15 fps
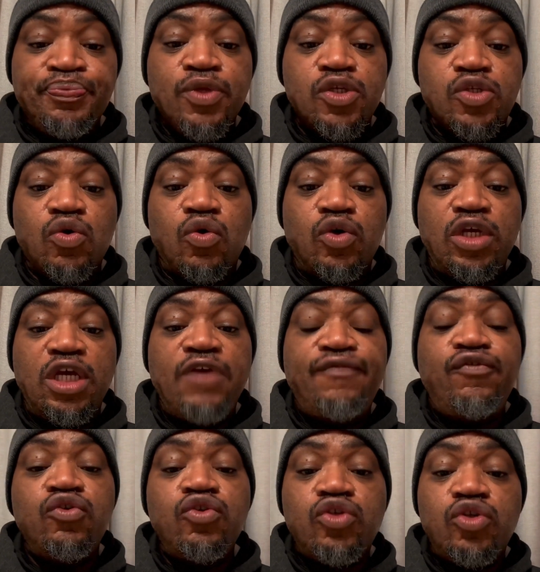So if
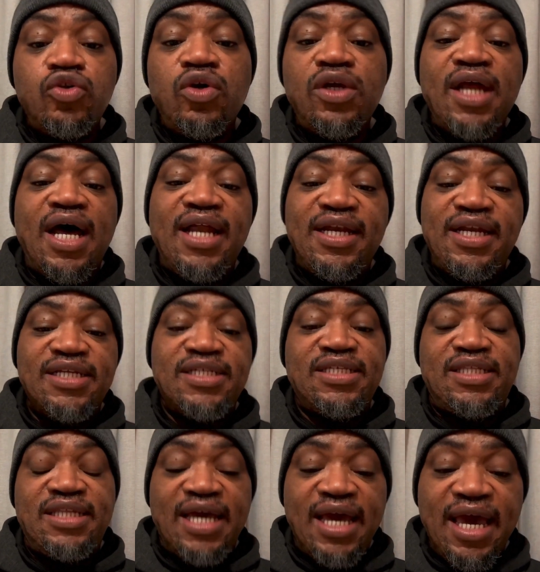you do not
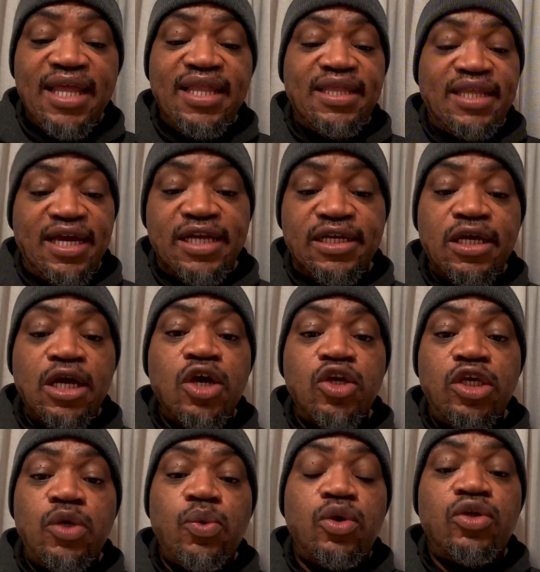understand that,
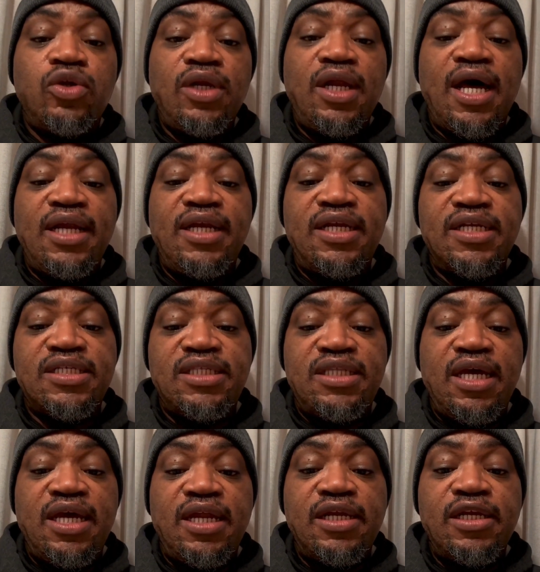you will not
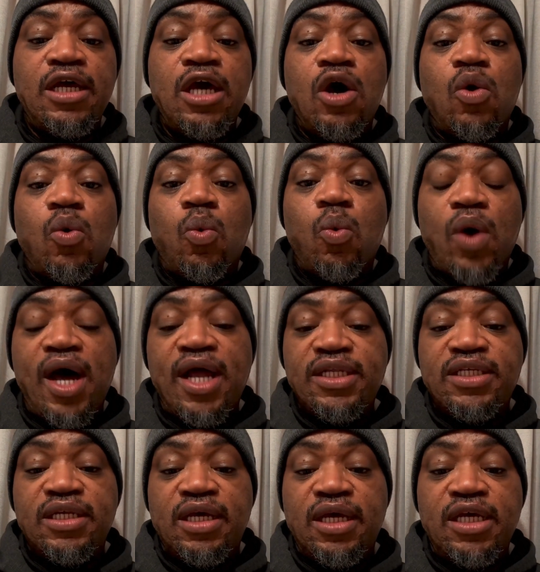understand what
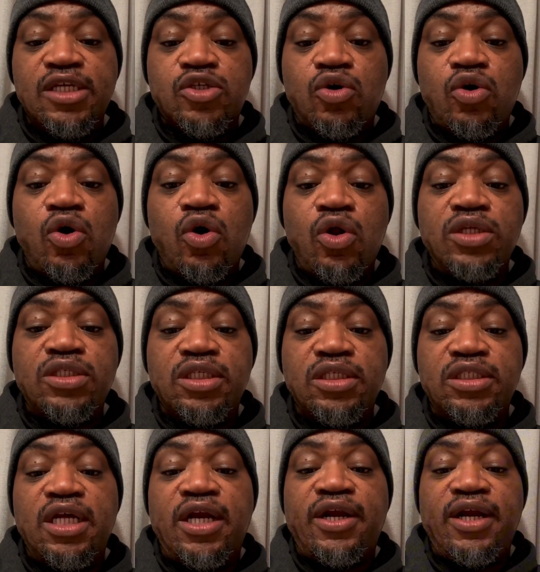is called
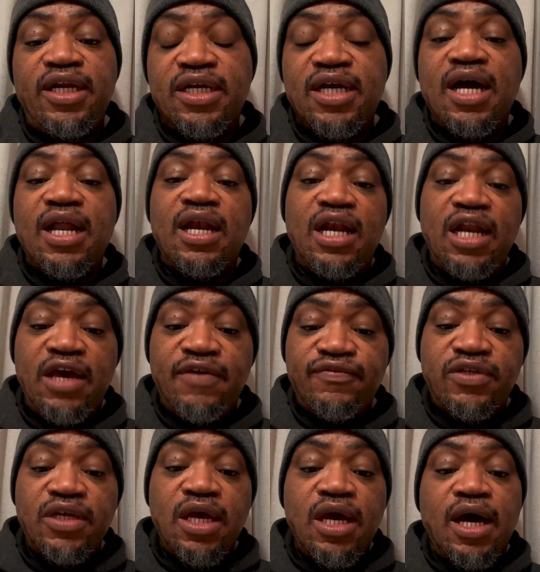the radical
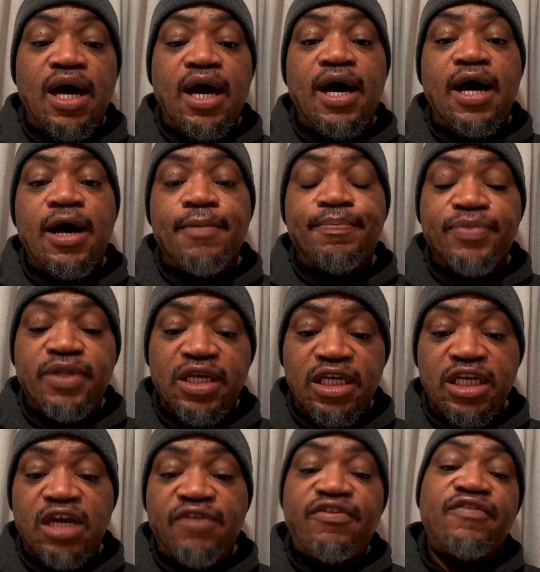left, the
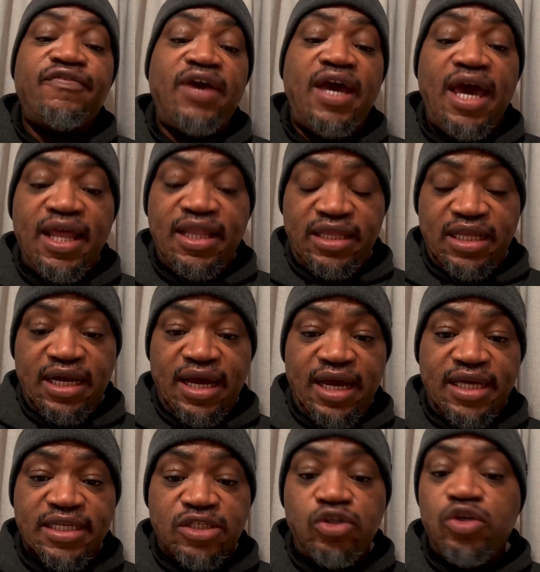EFF and the
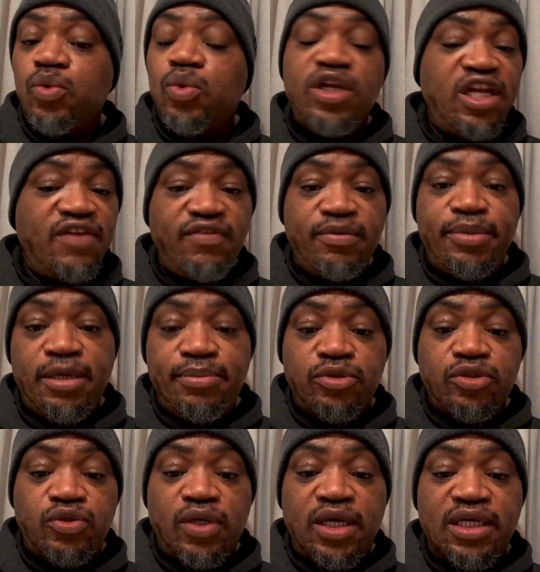likes. You will never be able
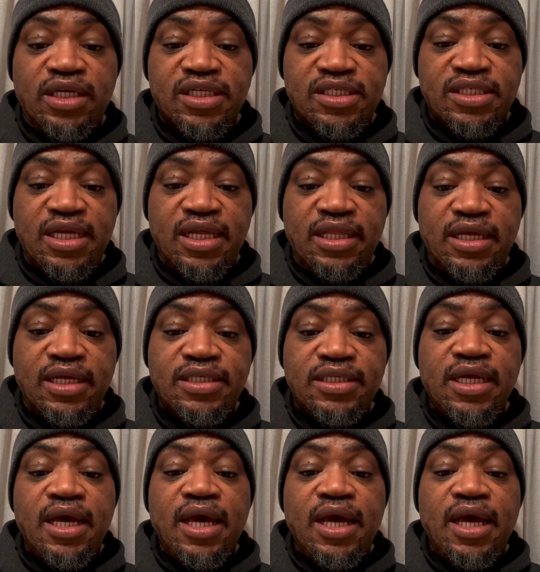to understand that.